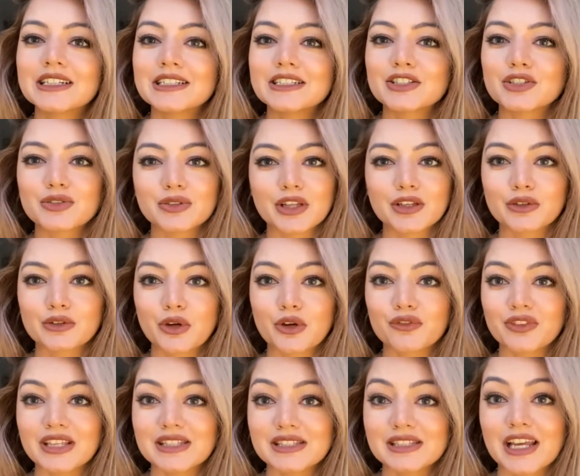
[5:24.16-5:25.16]
to let you know
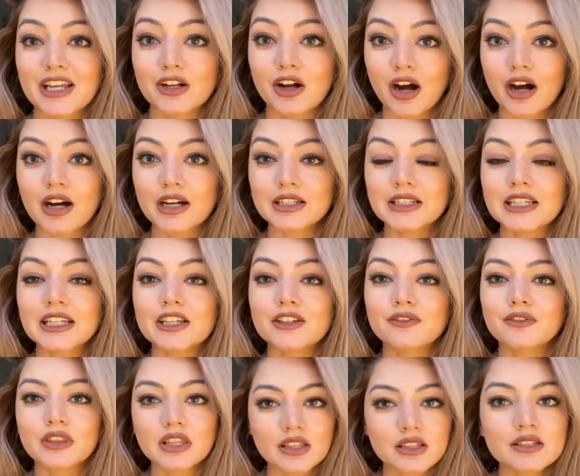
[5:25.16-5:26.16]
if they stayed on.
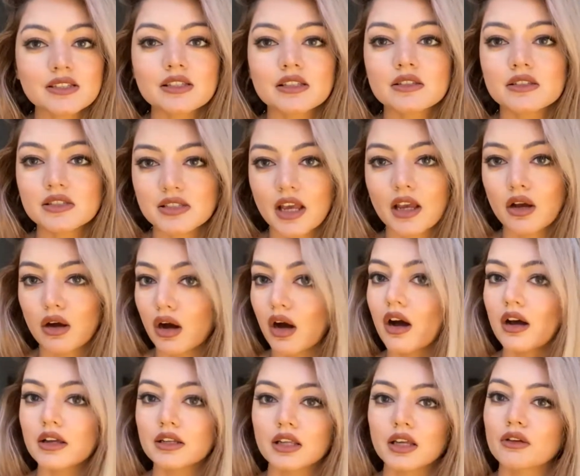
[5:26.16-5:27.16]
If these stay
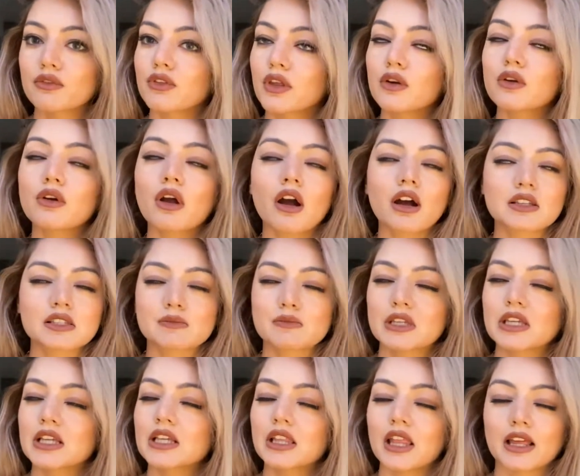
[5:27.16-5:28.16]
on, if they don't cause
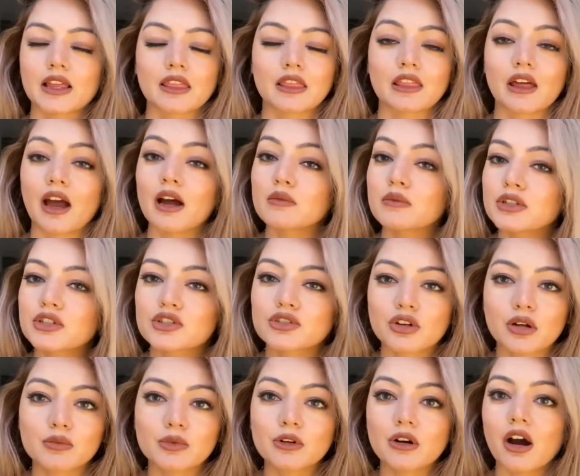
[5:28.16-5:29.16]
me like that much
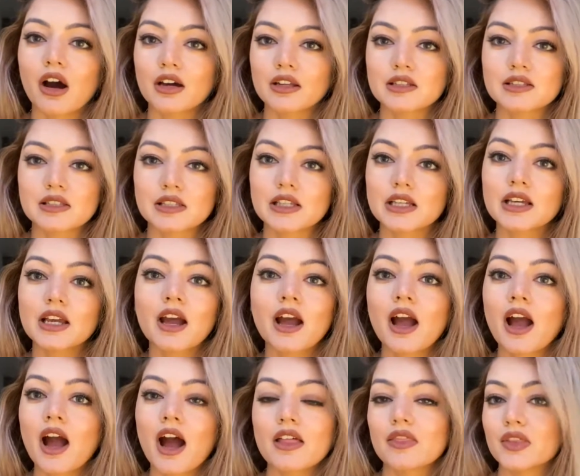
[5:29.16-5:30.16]
trouble, honestly,
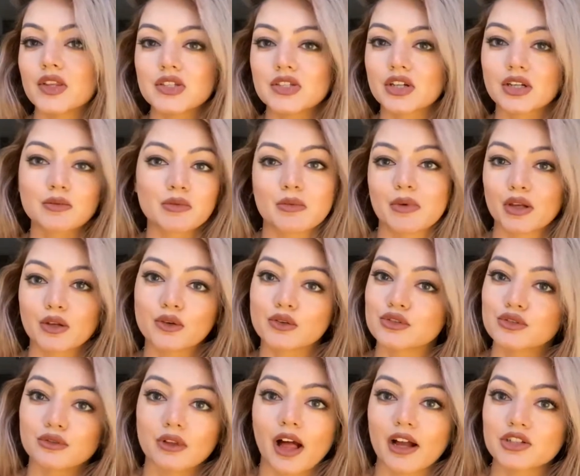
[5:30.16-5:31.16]
these are gonna be my
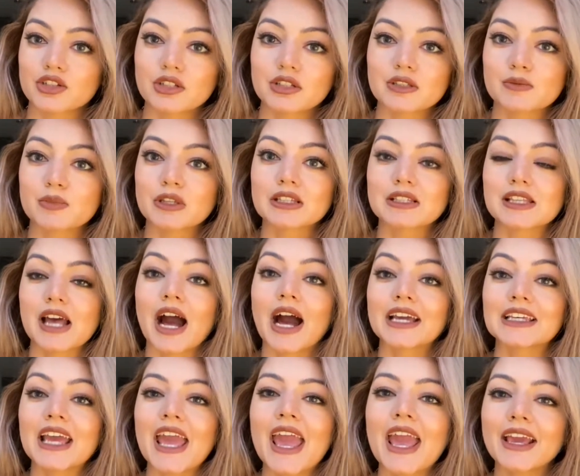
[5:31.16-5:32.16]
go-to lashes, because
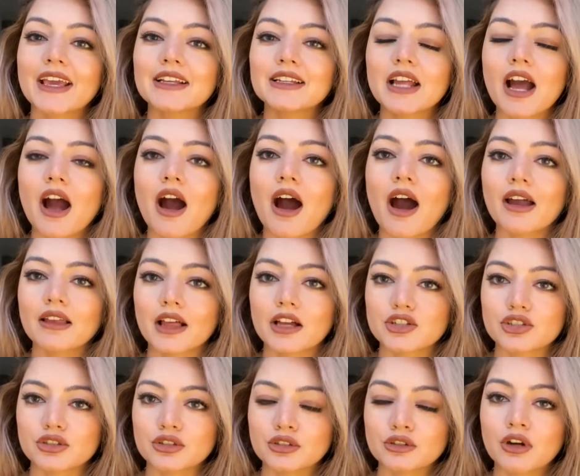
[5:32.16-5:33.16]
I hate
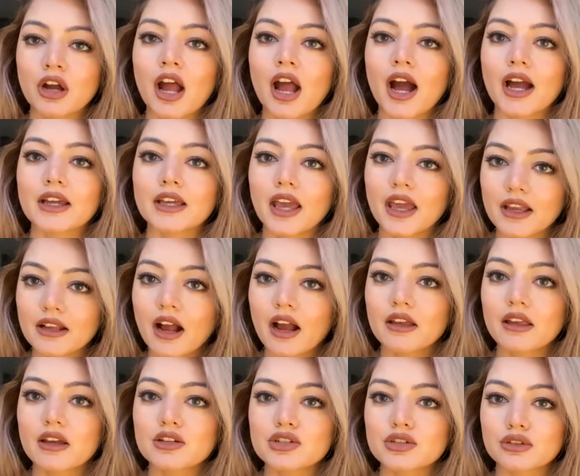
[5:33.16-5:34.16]
eyelash glue. I hate
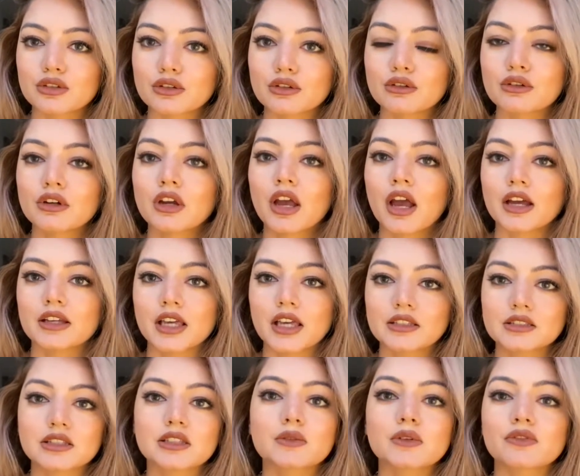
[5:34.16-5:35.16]
eyelash glue. I
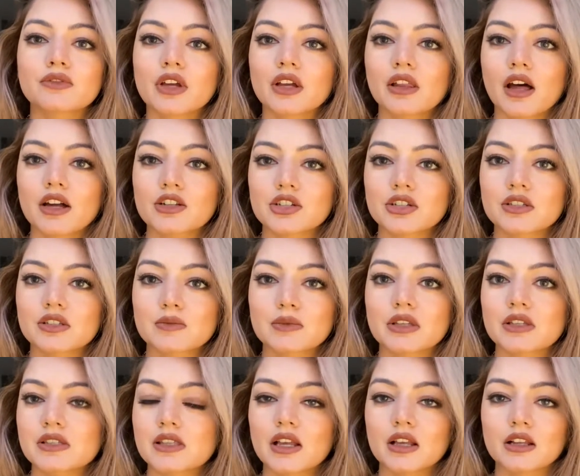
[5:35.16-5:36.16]
hate dealing with fake lashes
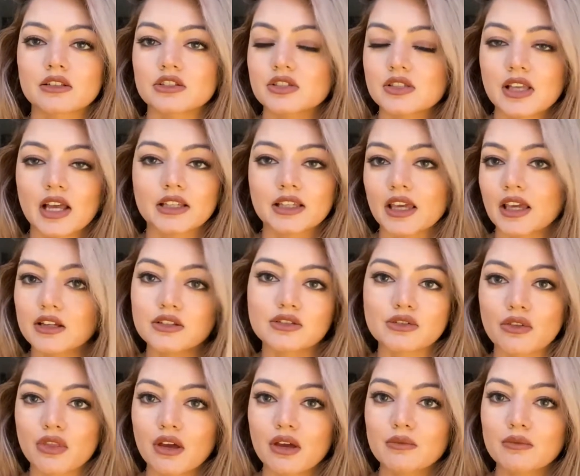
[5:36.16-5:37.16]
because I can't
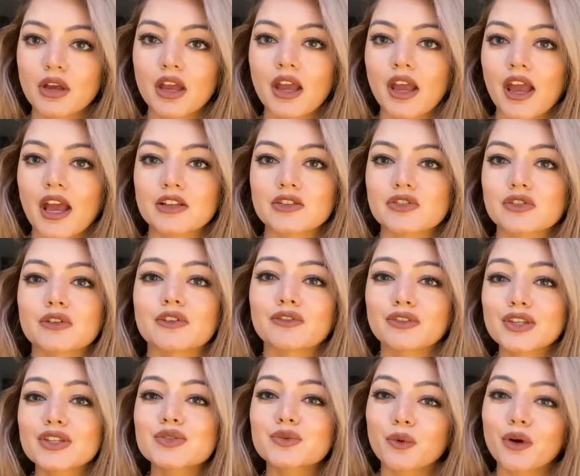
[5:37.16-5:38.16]
do them. And so if
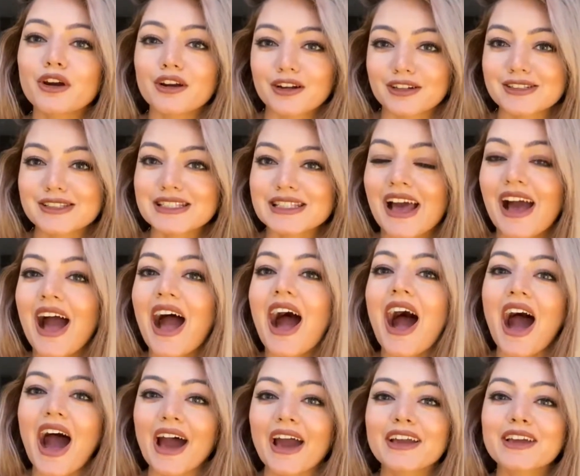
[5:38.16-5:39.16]
this works,
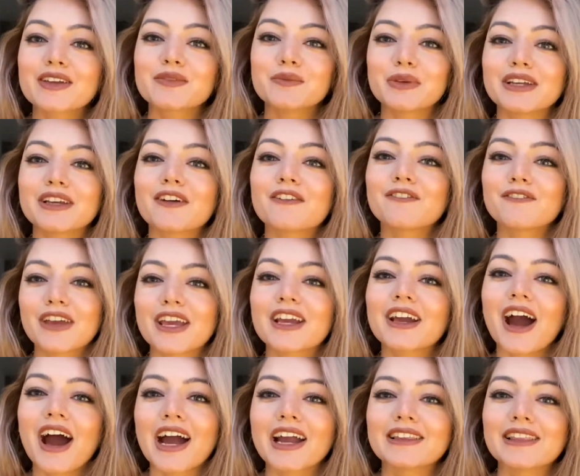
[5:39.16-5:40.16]
I could be a
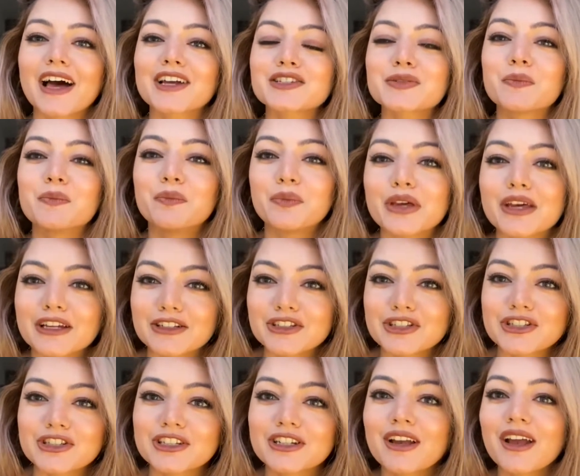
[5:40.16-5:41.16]
fake eyelash
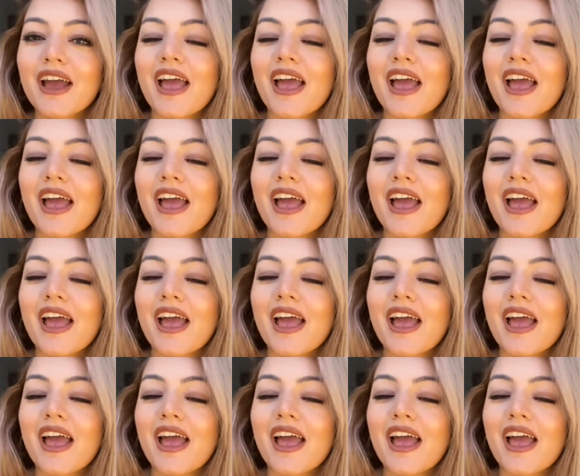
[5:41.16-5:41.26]
bitch.